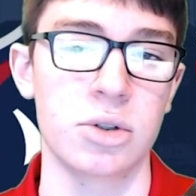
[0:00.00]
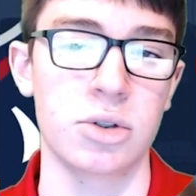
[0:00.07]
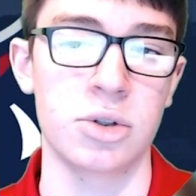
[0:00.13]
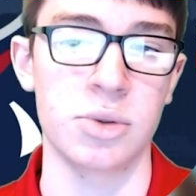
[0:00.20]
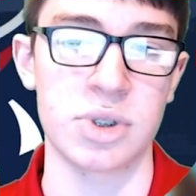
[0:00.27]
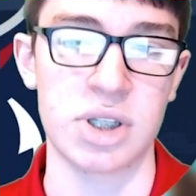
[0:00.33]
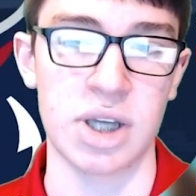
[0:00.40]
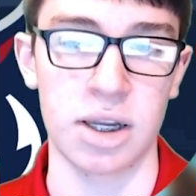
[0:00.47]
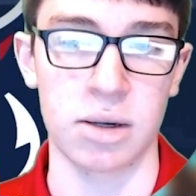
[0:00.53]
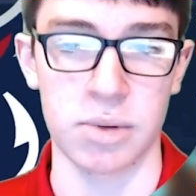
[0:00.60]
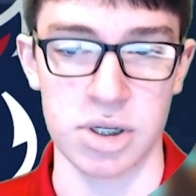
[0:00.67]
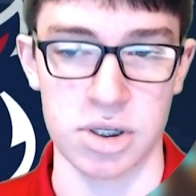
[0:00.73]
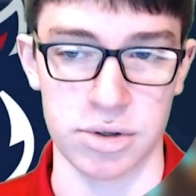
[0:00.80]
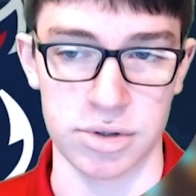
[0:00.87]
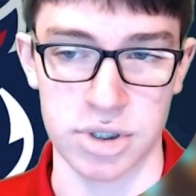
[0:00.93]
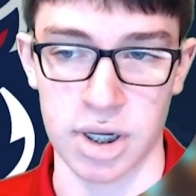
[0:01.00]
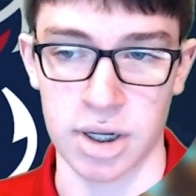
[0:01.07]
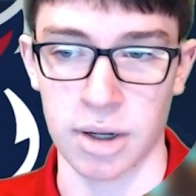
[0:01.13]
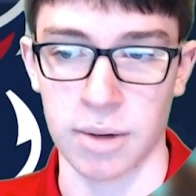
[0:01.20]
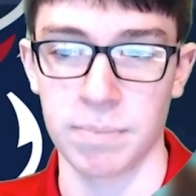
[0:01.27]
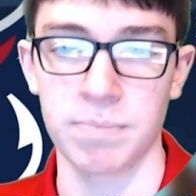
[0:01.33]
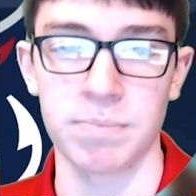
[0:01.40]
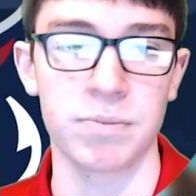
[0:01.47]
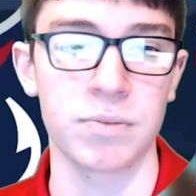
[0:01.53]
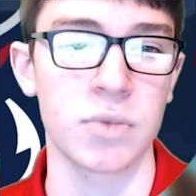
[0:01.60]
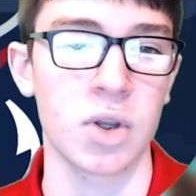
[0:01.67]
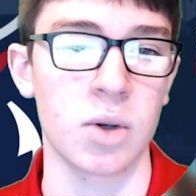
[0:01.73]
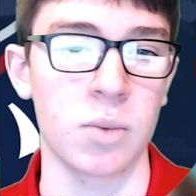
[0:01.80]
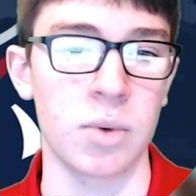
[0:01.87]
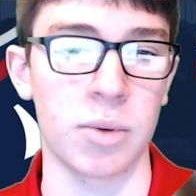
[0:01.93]
To assign research data,
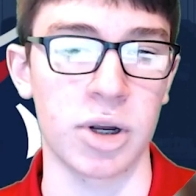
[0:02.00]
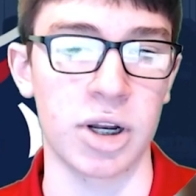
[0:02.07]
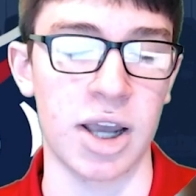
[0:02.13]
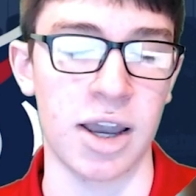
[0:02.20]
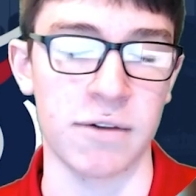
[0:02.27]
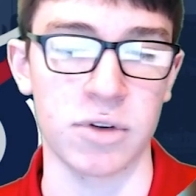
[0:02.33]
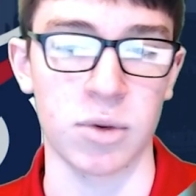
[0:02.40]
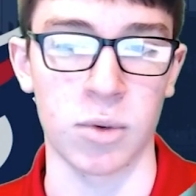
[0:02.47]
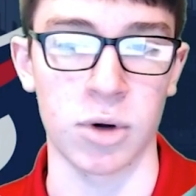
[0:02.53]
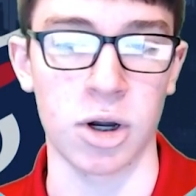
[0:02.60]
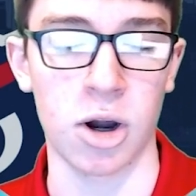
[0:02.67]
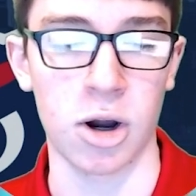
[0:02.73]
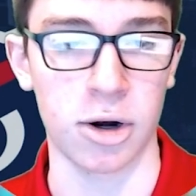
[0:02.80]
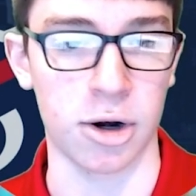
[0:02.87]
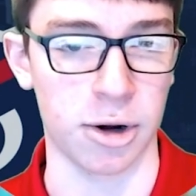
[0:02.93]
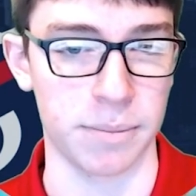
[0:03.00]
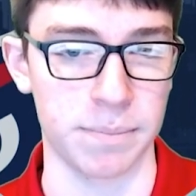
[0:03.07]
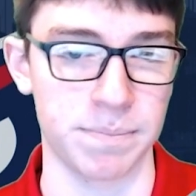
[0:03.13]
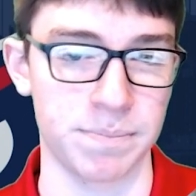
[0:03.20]
we were going to have to work harder.